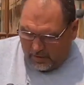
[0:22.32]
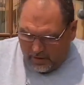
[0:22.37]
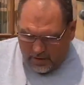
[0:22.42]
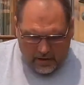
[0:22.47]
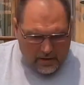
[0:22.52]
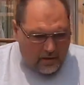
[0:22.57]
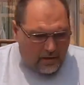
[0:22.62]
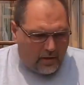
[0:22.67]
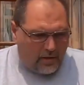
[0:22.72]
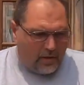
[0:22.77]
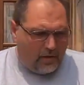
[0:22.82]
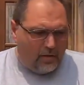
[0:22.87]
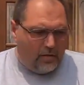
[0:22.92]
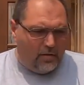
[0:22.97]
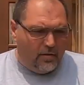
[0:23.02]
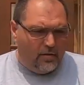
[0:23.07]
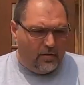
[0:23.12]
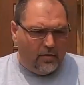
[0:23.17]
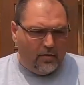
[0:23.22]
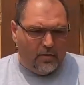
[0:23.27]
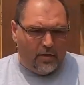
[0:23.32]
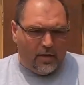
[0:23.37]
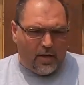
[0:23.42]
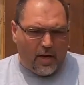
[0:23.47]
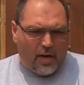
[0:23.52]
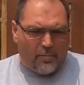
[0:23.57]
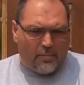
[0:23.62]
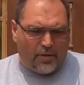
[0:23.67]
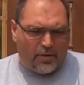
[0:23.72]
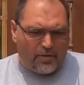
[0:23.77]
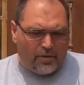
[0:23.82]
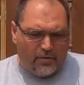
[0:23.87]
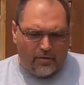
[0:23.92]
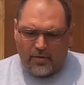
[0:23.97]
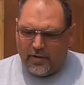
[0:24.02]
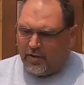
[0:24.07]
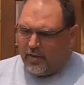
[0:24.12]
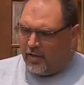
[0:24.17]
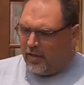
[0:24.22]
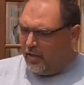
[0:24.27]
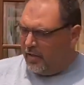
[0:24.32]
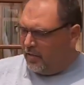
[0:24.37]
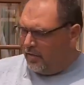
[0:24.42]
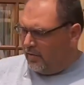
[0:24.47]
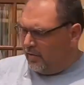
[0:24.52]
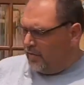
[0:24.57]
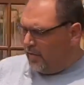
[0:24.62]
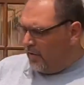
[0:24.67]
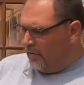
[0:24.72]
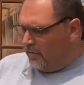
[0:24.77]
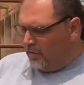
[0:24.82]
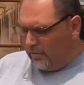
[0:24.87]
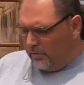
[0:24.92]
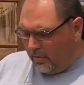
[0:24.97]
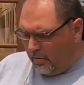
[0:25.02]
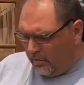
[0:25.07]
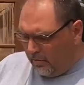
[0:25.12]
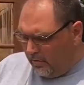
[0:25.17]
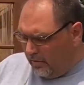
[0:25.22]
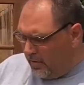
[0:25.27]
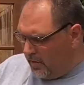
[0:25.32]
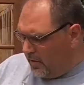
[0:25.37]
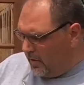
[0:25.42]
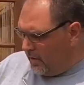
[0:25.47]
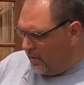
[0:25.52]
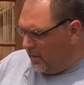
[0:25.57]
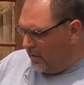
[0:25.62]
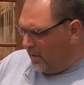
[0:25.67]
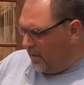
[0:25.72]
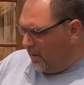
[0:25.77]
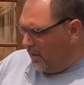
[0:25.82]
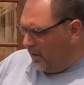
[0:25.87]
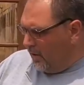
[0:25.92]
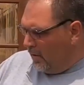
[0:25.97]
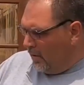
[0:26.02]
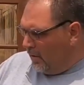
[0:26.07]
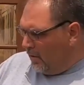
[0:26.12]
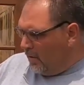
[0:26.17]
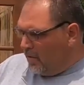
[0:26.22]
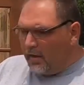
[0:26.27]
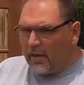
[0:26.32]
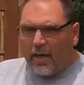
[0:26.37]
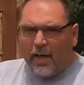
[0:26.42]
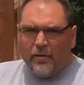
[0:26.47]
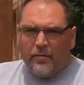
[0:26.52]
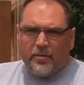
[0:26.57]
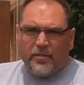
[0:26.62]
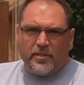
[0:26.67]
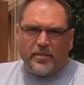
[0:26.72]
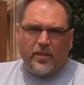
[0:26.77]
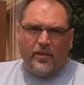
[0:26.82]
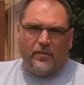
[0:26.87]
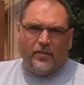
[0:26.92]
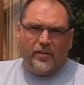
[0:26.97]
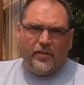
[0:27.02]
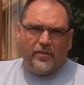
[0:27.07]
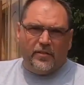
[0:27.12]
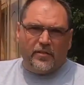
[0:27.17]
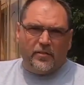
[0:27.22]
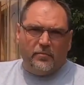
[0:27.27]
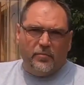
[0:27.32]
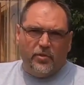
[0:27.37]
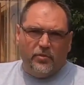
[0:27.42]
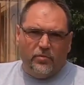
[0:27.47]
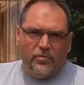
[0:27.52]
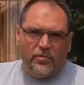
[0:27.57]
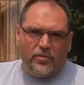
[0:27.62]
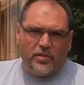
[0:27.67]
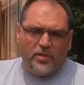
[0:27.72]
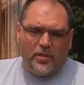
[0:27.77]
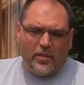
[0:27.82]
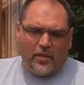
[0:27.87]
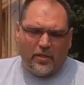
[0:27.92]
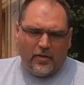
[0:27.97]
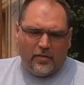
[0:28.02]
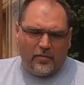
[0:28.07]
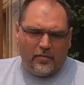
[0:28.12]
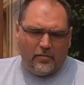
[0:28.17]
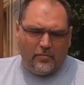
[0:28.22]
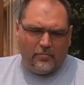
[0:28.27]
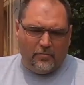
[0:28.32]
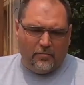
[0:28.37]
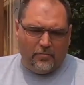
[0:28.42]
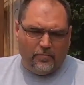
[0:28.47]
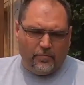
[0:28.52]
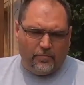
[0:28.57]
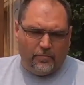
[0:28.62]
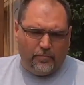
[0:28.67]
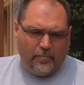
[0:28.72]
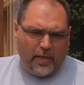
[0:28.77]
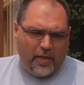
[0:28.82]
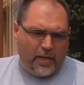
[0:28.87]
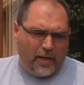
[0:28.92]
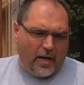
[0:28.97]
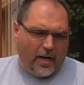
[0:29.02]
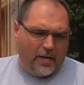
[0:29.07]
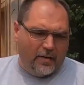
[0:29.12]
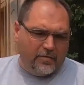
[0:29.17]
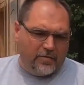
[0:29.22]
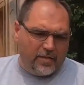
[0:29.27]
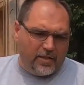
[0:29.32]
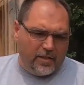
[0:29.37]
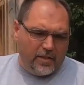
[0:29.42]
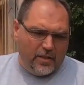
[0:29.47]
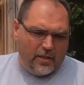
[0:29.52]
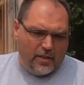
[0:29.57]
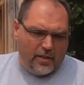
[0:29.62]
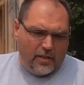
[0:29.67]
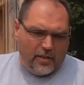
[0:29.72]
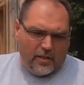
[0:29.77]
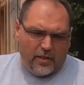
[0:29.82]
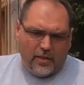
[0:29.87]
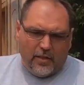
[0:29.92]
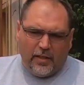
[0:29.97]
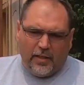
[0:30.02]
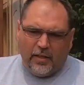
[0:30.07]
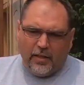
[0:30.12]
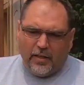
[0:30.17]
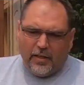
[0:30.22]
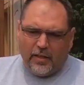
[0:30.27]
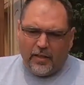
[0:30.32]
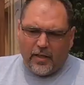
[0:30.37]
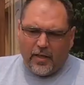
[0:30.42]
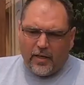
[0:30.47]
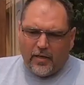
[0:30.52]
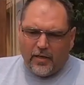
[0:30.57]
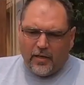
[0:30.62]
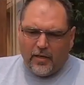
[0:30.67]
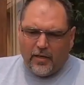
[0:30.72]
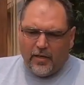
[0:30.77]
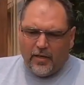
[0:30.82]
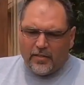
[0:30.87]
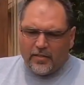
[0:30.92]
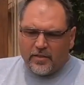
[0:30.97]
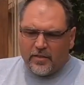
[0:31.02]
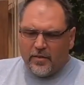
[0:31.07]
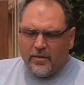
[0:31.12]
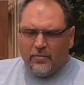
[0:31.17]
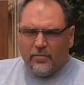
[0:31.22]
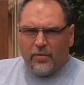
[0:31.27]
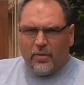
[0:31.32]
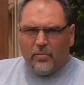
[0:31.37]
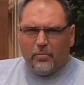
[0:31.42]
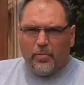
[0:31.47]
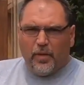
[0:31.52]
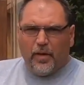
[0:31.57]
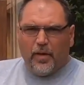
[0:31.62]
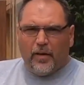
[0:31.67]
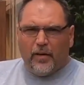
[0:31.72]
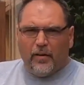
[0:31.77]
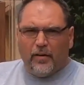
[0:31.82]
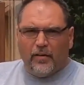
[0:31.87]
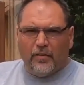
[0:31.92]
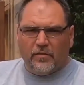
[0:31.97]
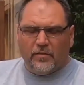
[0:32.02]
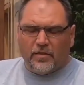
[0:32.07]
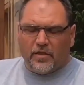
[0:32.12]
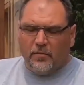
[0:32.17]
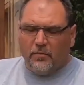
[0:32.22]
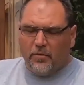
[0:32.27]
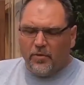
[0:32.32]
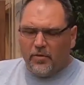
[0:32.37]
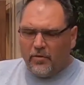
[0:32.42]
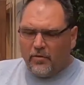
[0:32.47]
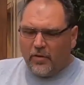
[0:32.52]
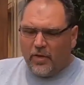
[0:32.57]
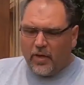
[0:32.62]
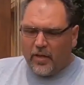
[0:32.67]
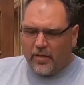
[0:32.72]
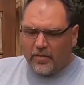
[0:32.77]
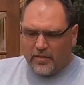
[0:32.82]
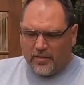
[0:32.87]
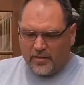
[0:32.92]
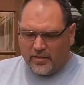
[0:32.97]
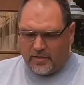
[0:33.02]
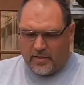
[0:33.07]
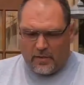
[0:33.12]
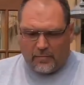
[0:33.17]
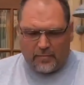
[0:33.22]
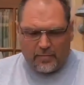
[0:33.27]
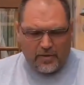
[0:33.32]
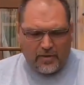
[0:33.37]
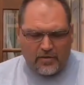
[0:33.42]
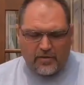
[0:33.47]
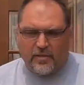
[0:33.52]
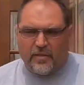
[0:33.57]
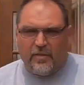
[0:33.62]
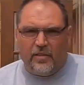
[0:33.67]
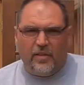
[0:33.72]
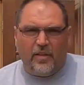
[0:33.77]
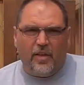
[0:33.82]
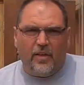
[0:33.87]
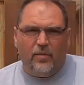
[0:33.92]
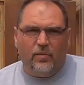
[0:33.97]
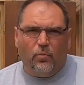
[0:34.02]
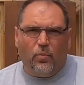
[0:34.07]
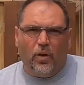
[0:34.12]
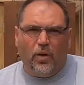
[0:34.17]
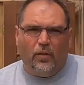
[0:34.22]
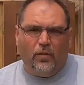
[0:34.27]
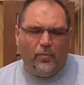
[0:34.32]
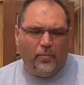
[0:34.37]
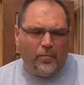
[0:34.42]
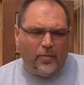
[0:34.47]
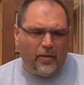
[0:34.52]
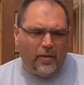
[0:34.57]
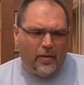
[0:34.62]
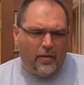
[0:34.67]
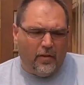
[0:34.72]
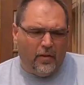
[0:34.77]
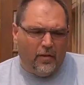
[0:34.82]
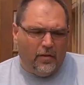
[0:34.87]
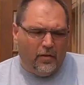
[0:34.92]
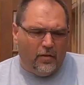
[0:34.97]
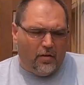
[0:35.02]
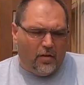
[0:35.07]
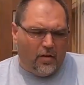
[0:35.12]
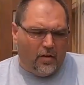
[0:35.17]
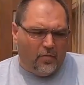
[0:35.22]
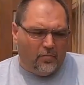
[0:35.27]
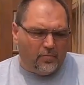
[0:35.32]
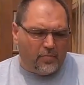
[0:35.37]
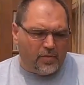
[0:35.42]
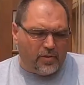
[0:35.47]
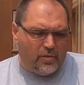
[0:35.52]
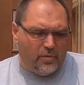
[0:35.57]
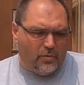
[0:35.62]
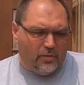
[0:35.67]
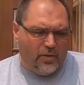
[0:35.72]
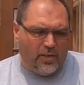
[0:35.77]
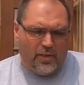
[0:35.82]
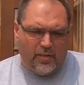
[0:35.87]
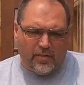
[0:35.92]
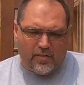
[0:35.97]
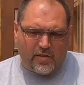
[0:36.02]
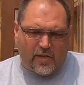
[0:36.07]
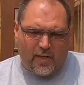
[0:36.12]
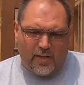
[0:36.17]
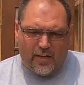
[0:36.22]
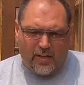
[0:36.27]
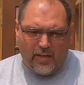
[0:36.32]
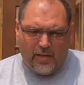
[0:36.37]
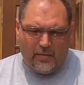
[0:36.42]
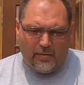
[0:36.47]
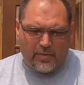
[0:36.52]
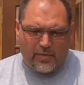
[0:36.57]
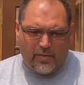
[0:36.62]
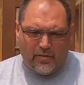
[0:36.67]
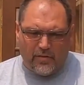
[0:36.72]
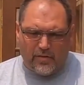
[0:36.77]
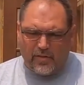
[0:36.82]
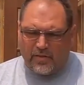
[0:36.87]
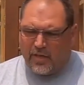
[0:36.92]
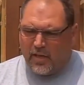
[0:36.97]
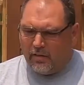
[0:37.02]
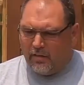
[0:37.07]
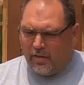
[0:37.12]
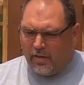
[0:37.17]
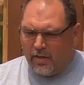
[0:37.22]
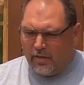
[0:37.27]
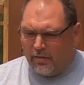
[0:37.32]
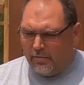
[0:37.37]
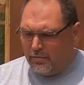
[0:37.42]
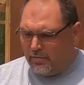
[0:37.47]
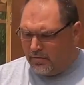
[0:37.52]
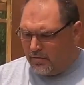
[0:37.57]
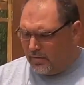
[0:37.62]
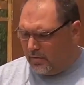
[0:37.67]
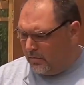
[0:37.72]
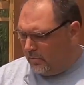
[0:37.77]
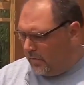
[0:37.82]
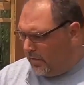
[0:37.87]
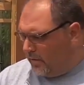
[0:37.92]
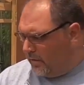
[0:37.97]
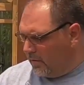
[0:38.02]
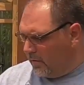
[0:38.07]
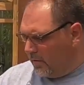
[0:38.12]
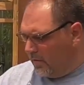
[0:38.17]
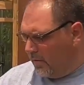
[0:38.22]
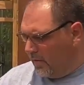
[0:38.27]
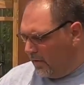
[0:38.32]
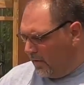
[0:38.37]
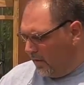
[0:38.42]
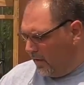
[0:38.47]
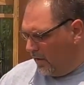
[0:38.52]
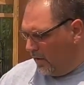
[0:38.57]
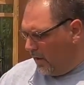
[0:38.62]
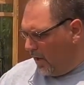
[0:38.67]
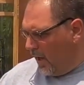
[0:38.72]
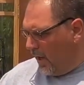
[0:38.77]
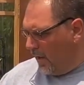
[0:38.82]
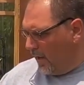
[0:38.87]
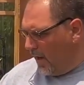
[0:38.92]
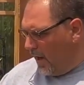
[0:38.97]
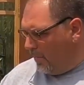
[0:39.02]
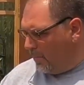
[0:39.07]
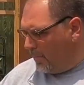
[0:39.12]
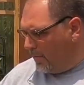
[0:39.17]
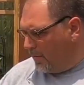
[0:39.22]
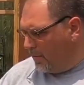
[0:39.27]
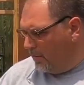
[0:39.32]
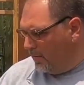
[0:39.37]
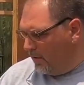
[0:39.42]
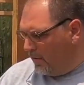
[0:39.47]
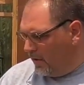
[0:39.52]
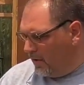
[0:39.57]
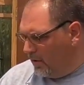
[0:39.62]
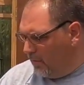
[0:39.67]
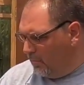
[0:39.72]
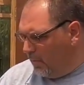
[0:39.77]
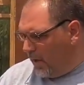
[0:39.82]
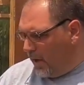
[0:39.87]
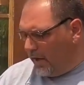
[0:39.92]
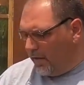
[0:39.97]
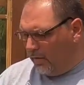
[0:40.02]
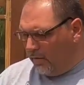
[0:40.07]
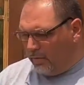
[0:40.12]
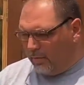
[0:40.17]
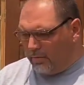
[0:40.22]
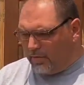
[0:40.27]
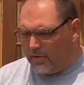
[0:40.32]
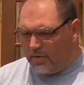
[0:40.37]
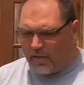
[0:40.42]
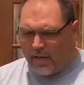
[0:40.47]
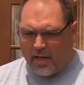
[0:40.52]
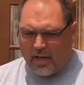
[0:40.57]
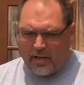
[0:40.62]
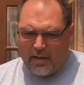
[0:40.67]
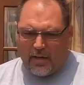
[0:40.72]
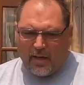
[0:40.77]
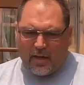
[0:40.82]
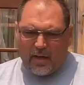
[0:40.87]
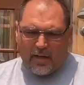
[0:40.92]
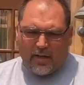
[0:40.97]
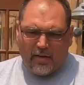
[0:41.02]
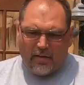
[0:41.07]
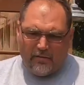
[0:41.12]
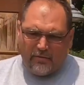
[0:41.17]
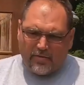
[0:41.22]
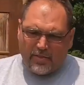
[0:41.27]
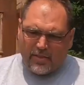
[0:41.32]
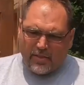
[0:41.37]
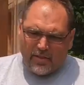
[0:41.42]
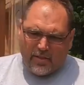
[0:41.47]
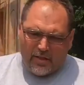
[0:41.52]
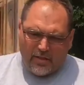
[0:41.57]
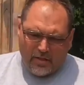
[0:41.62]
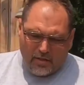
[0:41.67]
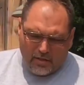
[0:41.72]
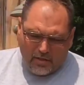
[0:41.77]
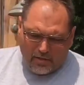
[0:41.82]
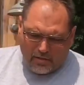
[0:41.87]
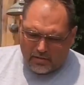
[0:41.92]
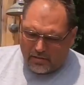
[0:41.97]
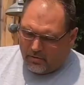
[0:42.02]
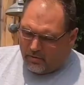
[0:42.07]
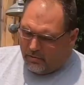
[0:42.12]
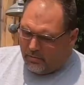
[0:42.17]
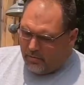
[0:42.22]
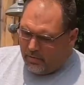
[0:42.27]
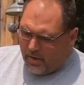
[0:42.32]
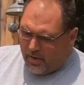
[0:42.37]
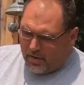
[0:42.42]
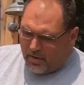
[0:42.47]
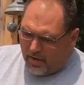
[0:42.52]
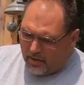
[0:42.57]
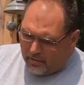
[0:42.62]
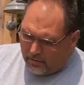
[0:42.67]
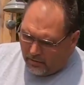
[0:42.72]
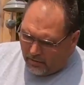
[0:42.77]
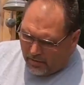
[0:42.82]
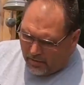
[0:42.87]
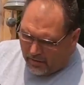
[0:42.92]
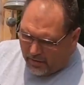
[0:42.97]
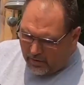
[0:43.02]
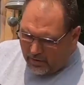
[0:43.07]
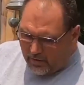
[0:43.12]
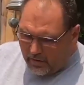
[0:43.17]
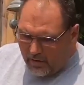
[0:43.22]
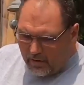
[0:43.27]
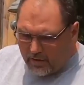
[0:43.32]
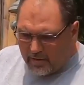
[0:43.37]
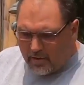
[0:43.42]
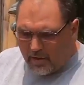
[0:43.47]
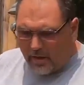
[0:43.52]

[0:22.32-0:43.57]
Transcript: had a opportunity down the road. A guy was selling some used beehives. He had an incident with a bear similar to ours, except his didn't end well. So he decided he was going to sell out. So we had an opportunity to buy a whole stack of hives. So I got to looking in his